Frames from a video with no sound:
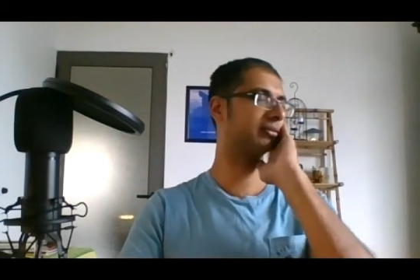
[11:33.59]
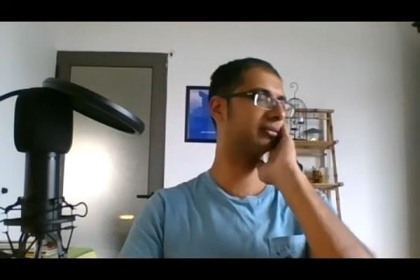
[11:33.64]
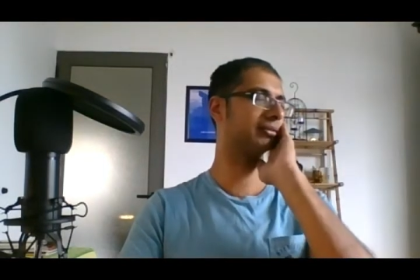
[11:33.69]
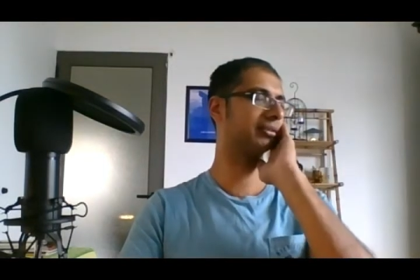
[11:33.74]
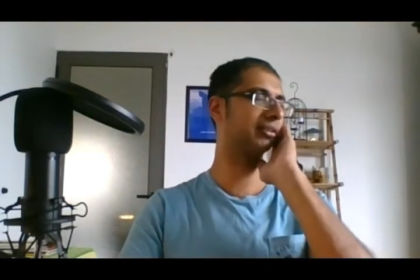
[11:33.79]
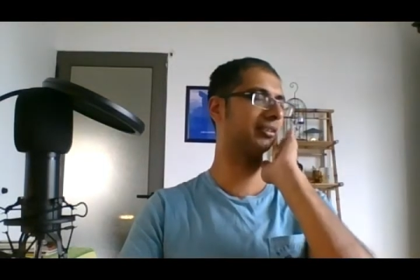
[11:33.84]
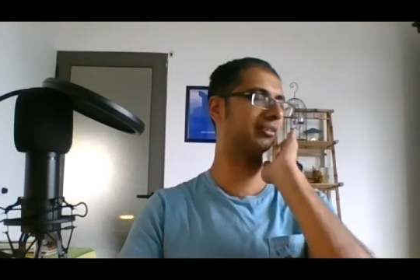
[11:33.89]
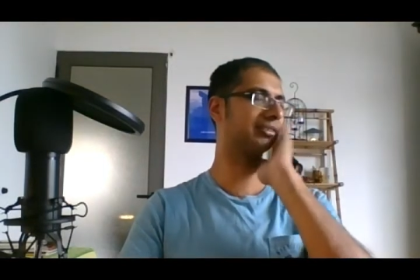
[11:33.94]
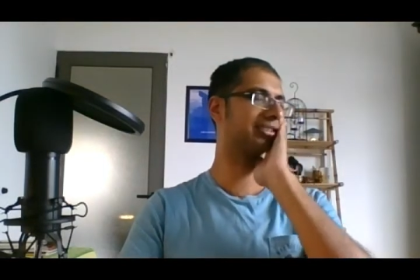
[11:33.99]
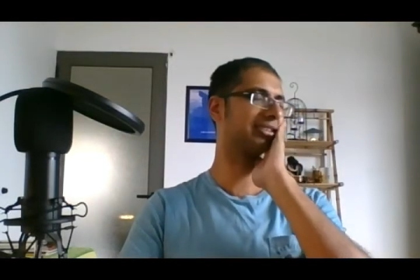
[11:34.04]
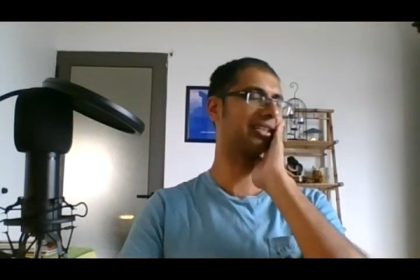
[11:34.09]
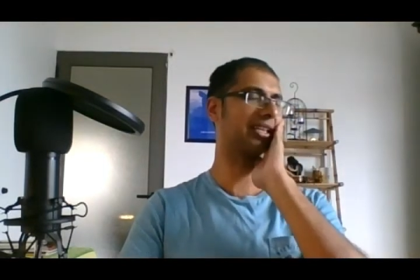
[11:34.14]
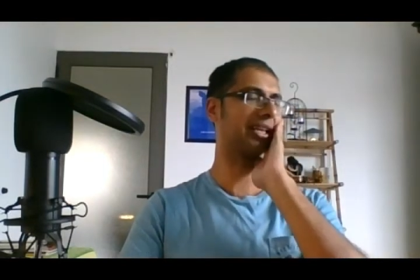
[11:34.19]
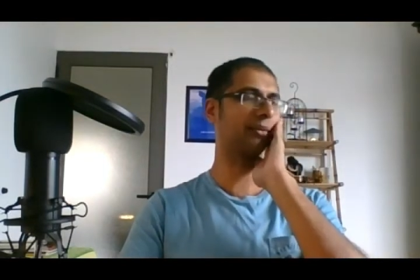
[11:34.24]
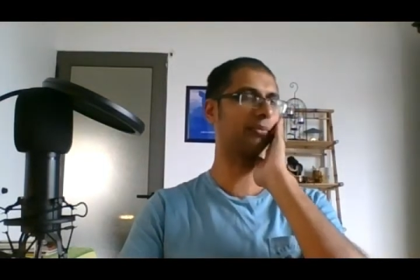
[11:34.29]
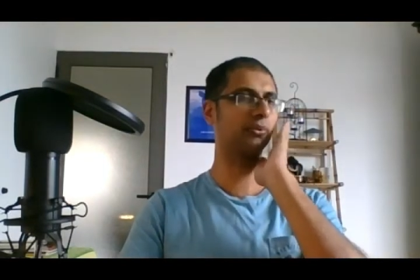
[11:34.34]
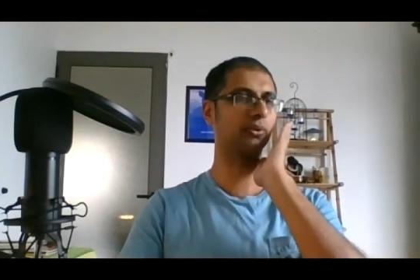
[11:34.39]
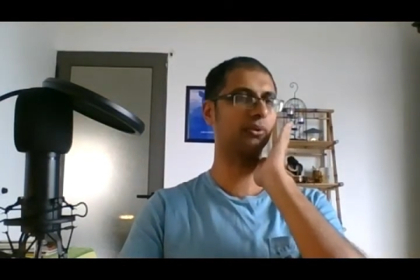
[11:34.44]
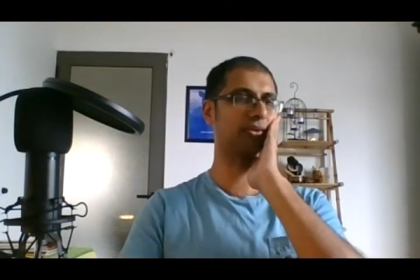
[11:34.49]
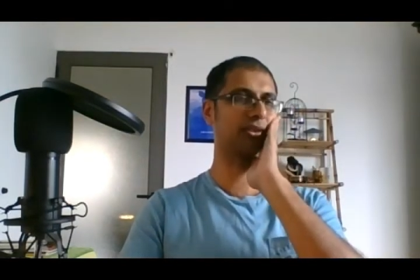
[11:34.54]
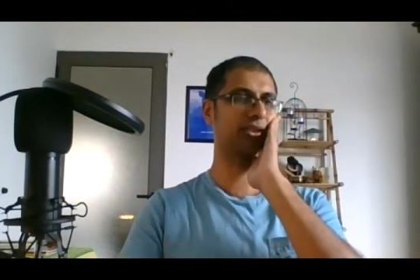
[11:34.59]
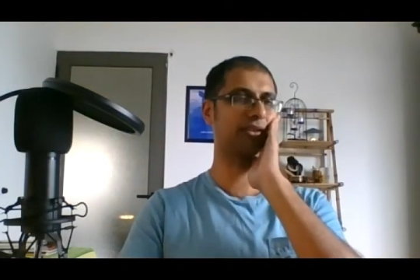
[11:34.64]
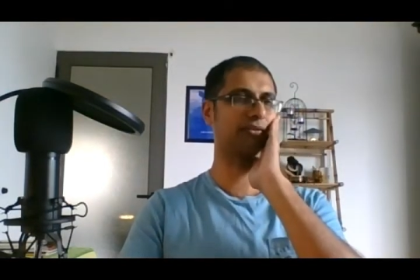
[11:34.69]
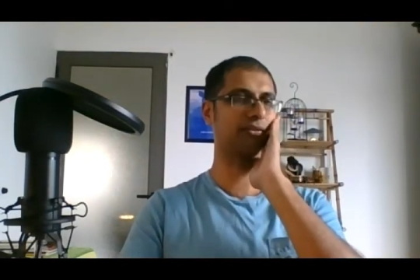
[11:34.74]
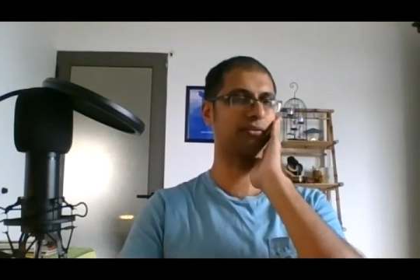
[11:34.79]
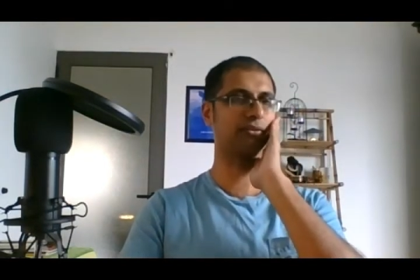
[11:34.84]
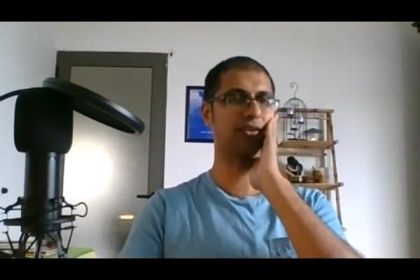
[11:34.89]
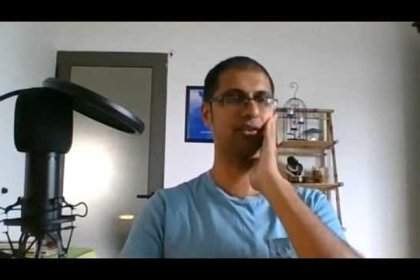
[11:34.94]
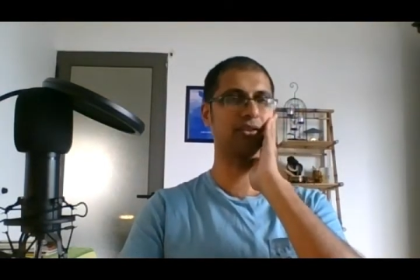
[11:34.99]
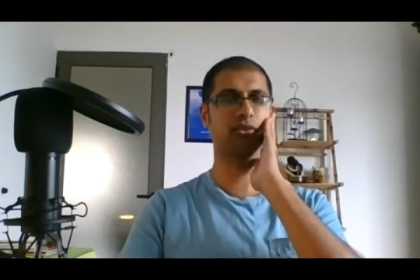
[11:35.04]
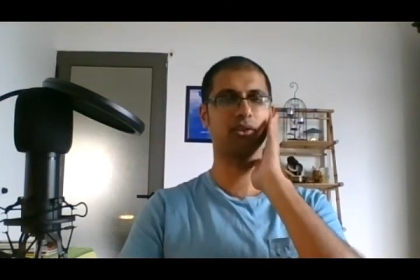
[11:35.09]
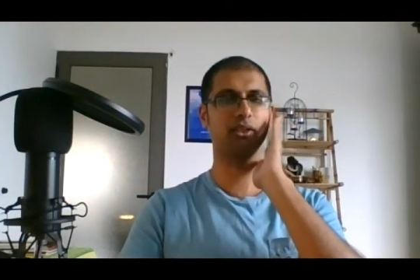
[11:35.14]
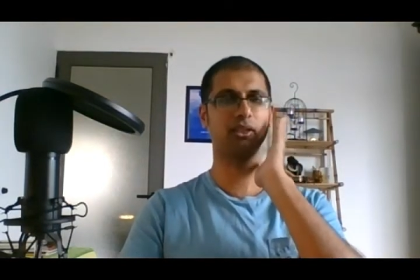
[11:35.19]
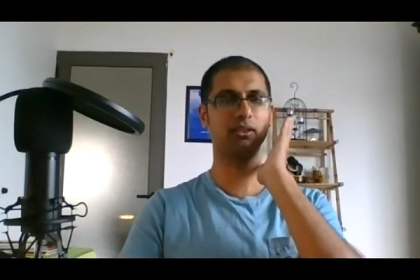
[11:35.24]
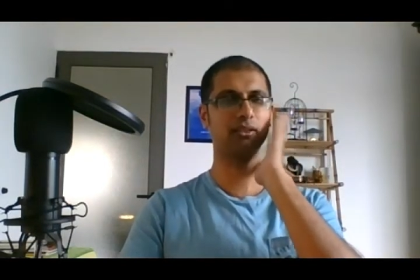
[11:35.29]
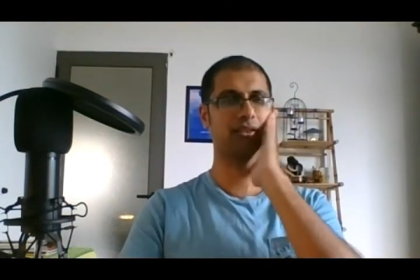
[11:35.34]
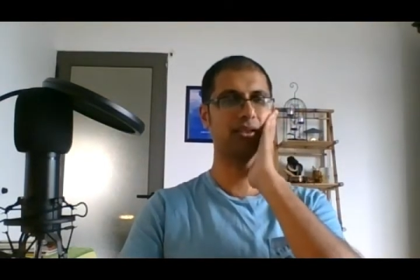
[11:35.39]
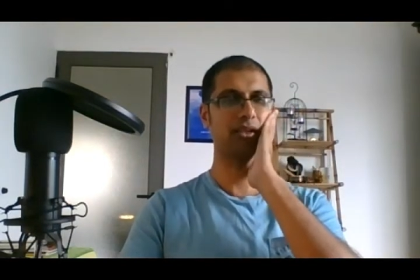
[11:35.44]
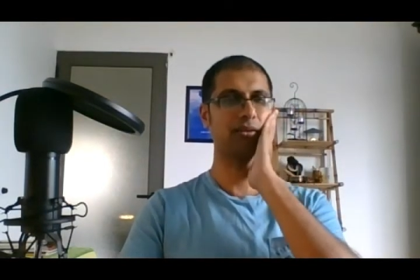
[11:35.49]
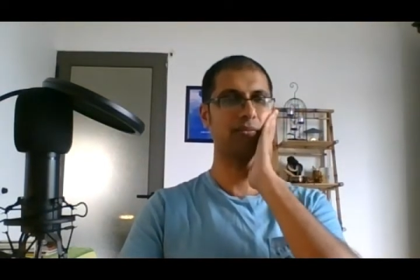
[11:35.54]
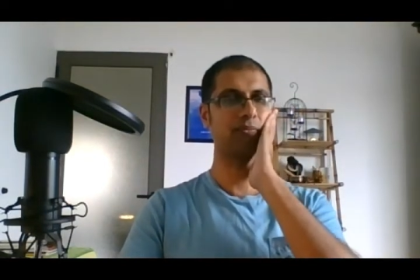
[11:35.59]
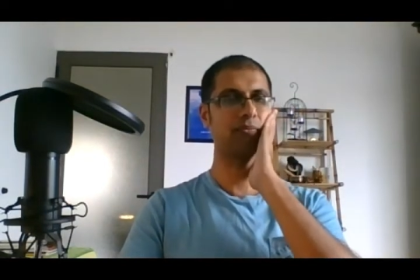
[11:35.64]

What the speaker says: not slap yourself on the cheek,